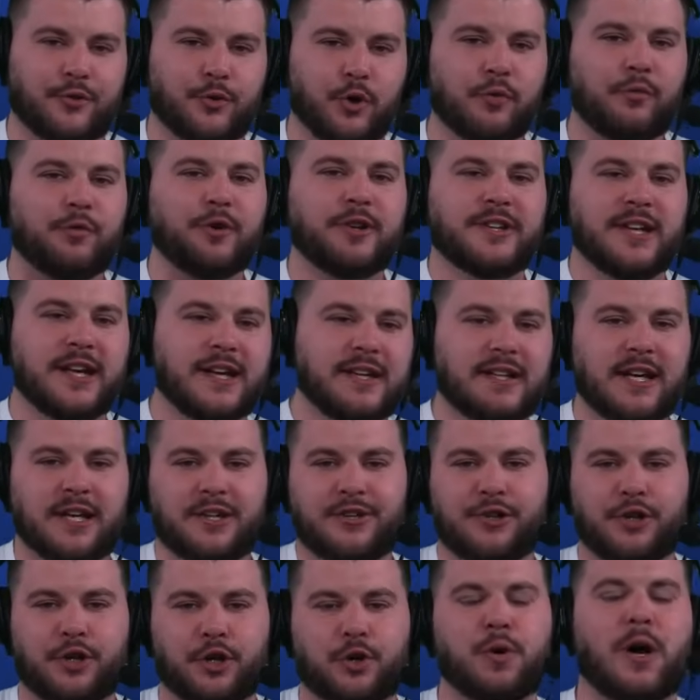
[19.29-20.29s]
So if we didn't get
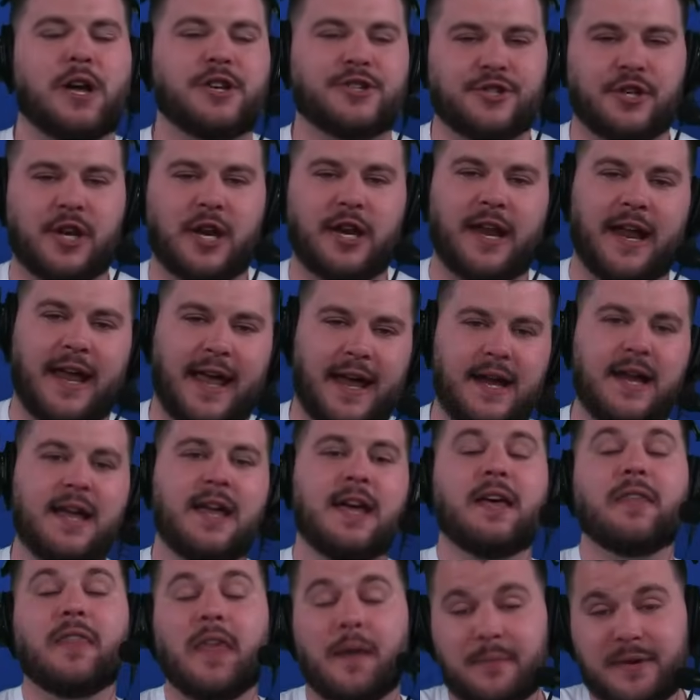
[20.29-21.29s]
to your question today,
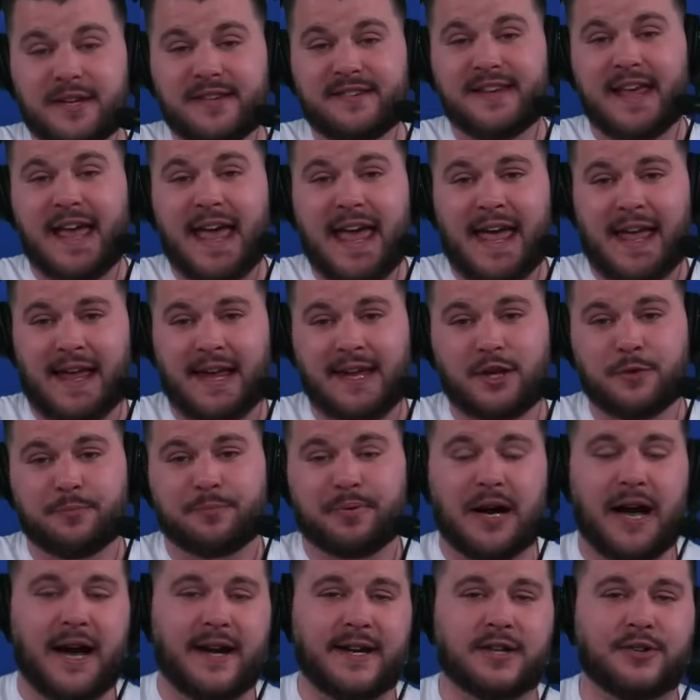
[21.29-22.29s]
that means A, you
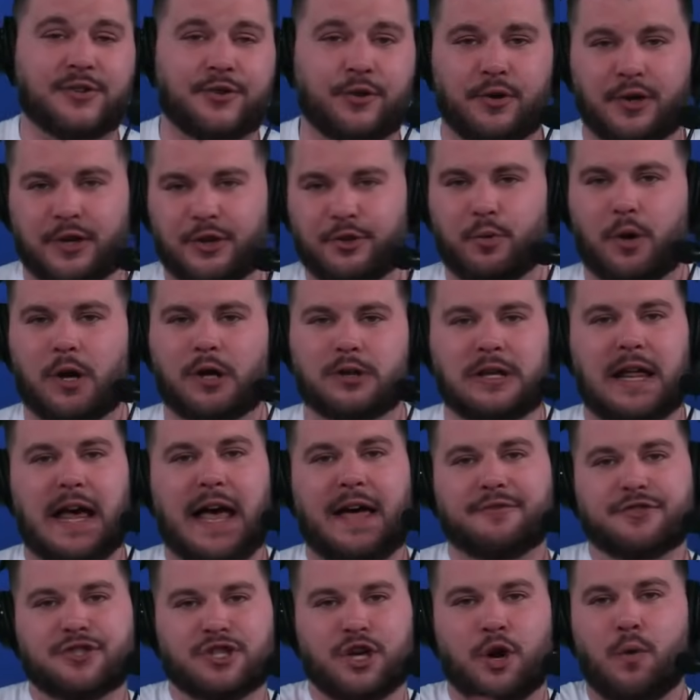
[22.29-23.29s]
probably didn't tune into our
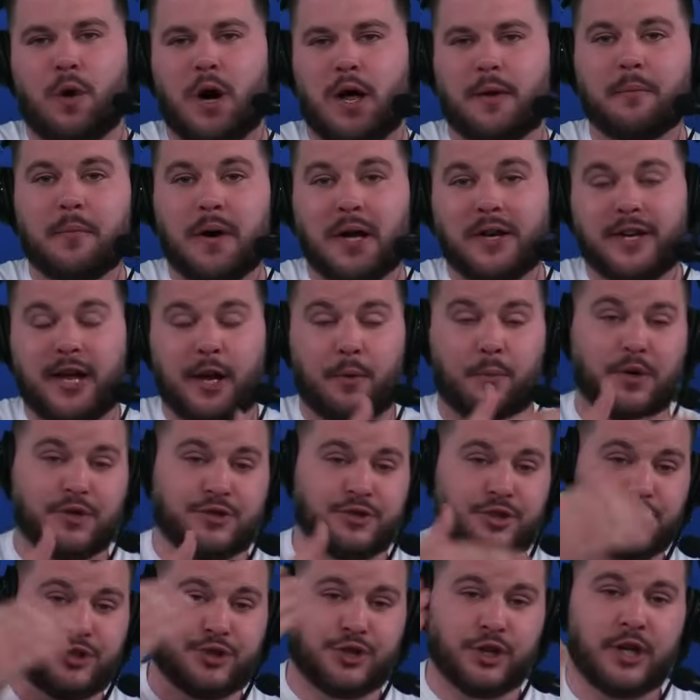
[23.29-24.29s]
live show on Monday,
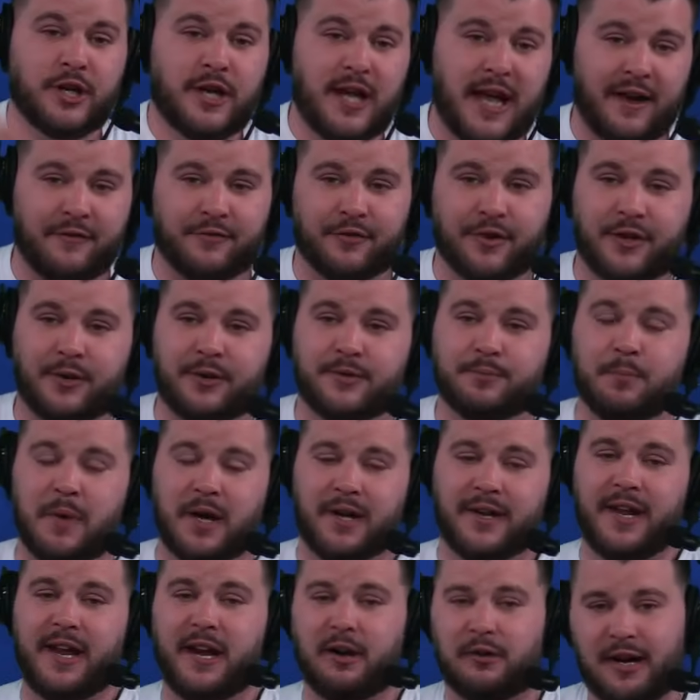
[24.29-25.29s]
which you should every
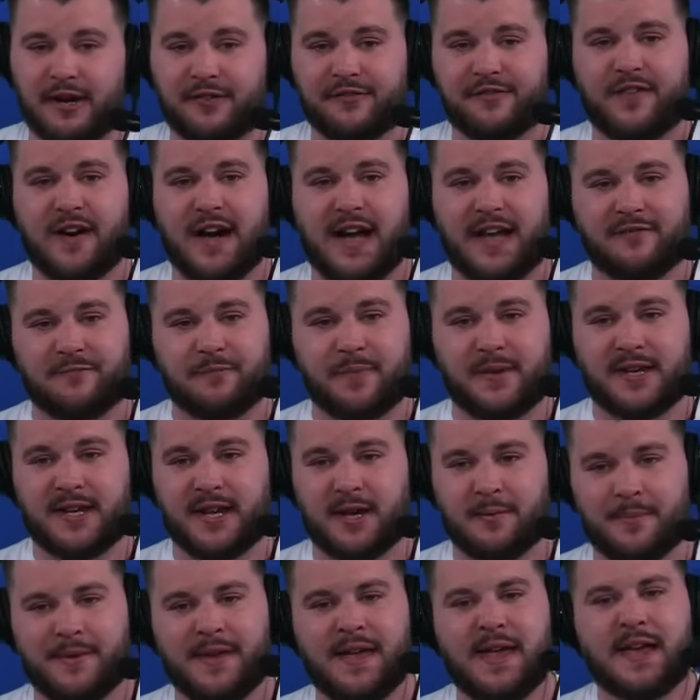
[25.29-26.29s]
Monday around 5
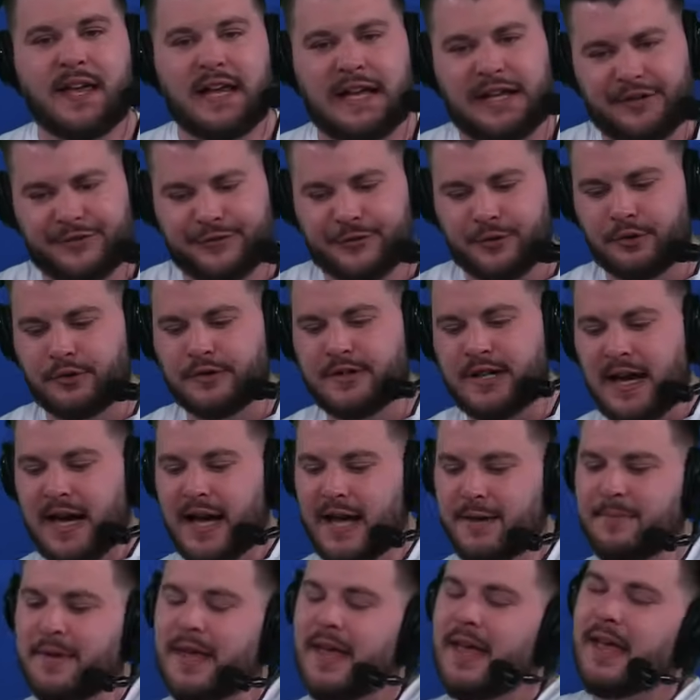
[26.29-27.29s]
p.m. Eastern
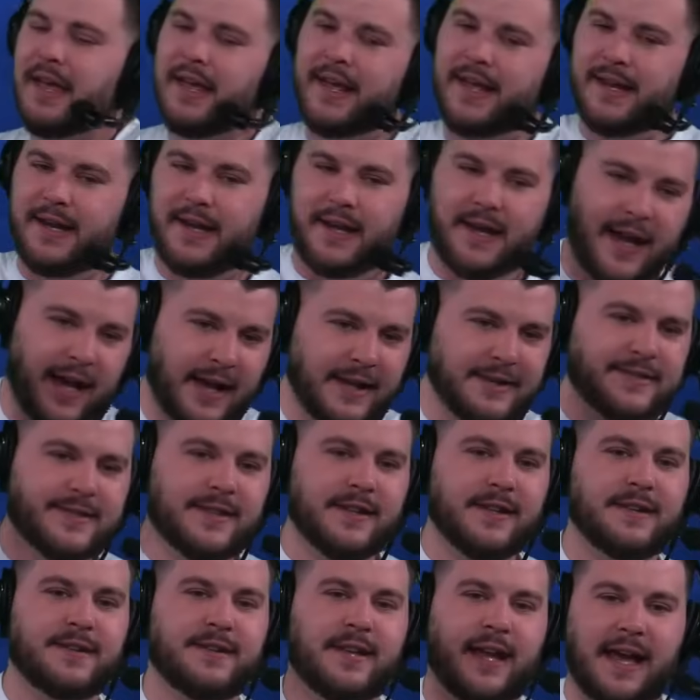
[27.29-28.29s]
time, and hit
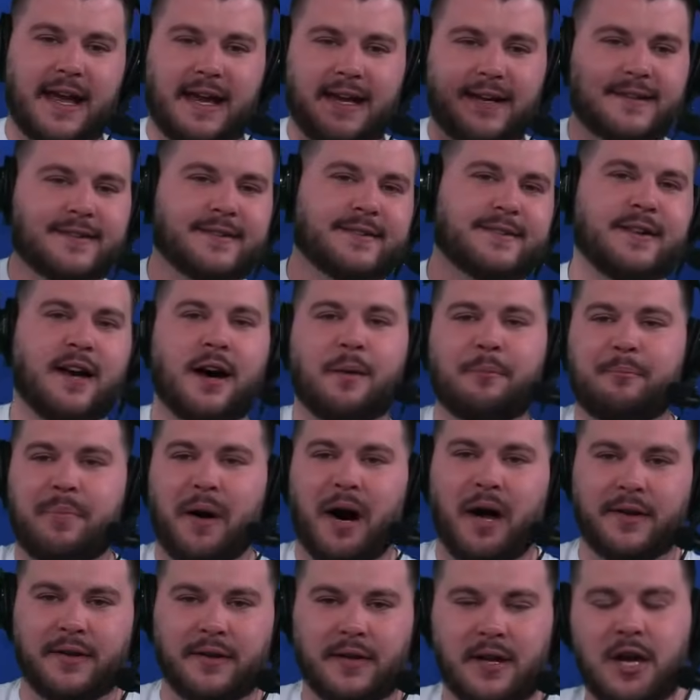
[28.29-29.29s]
the dang sub
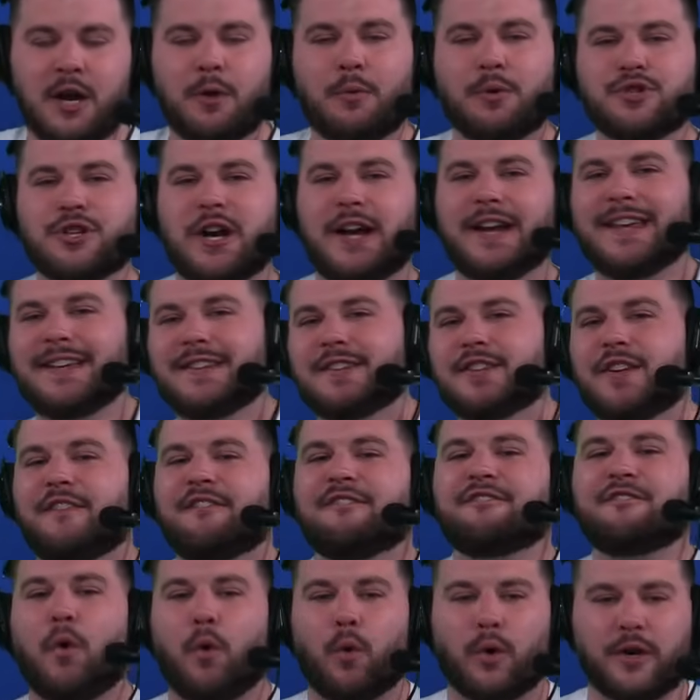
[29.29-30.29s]
button. We're trying to get to
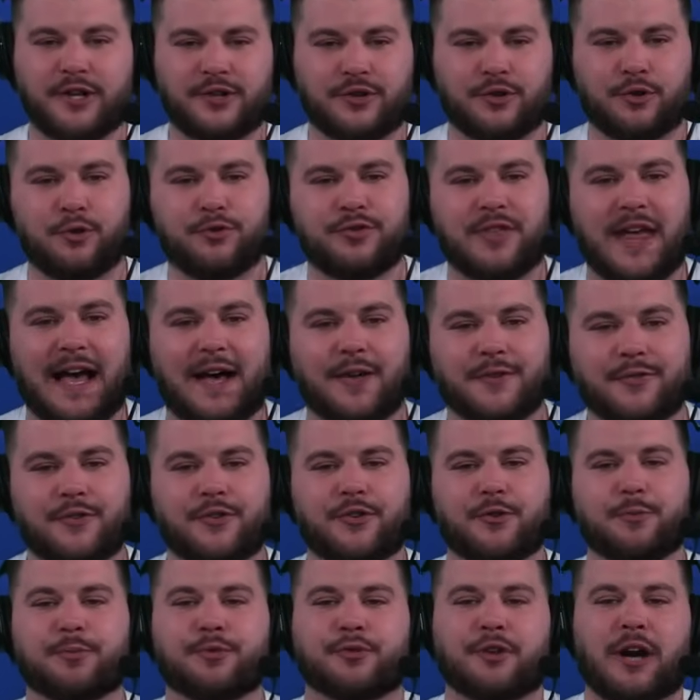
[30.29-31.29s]
42,000
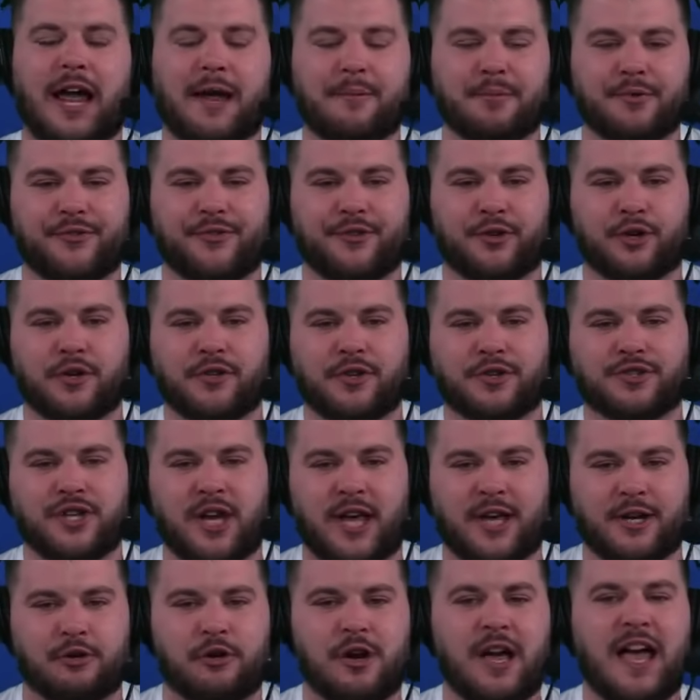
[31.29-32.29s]
subscribers here on the
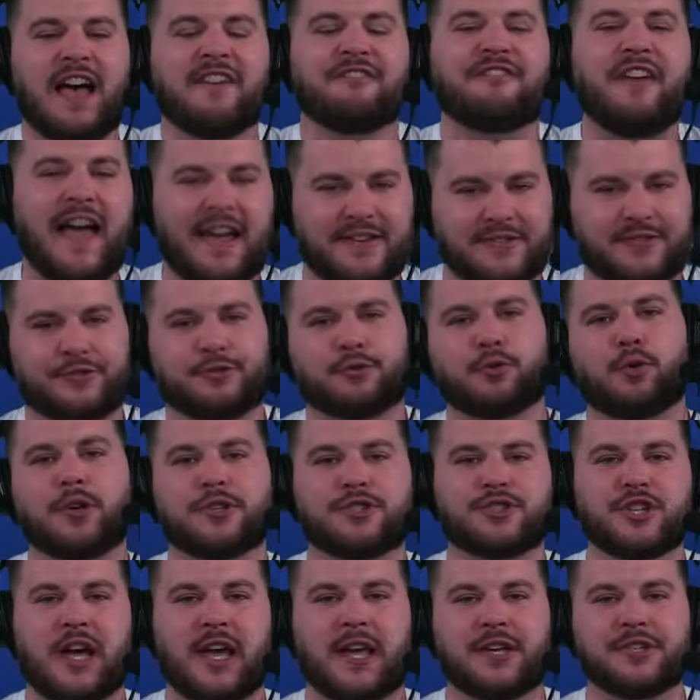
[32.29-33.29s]
channel, fastest growing
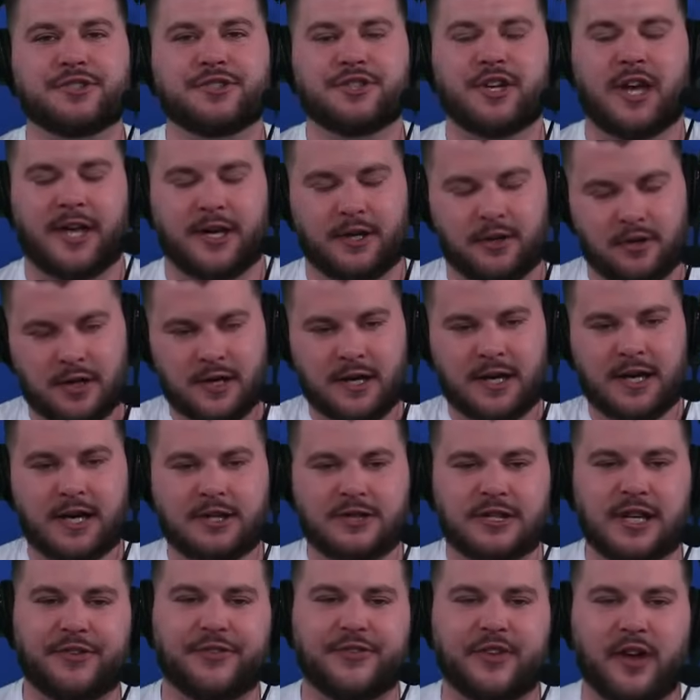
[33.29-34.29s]
Giants channel.
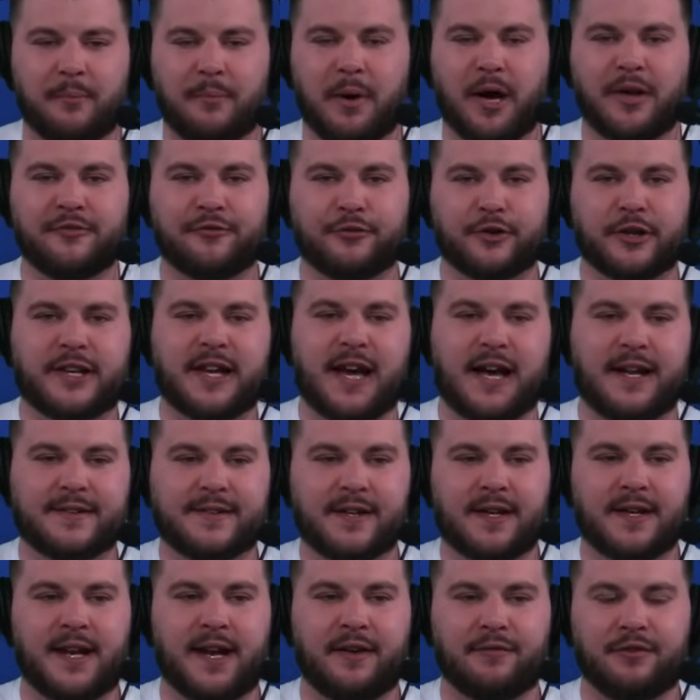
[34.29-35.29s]
Hit that sub button, free
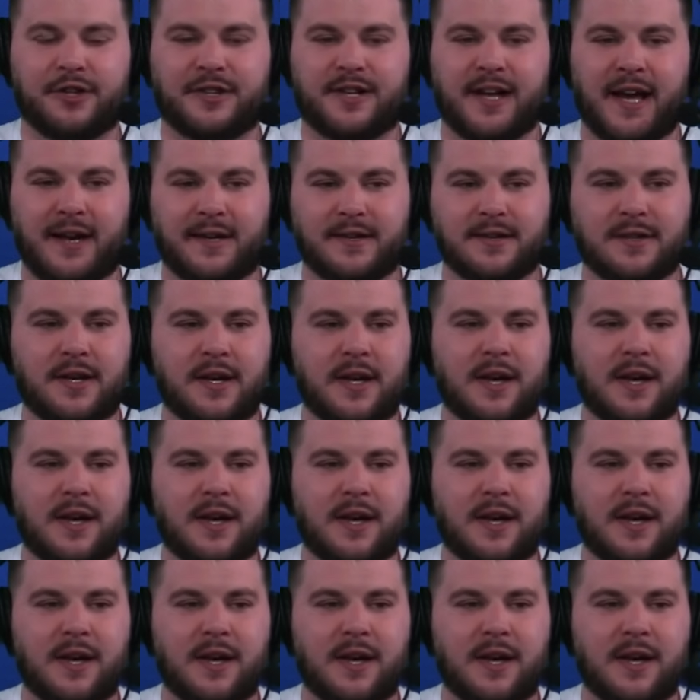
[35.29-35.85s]
content every day.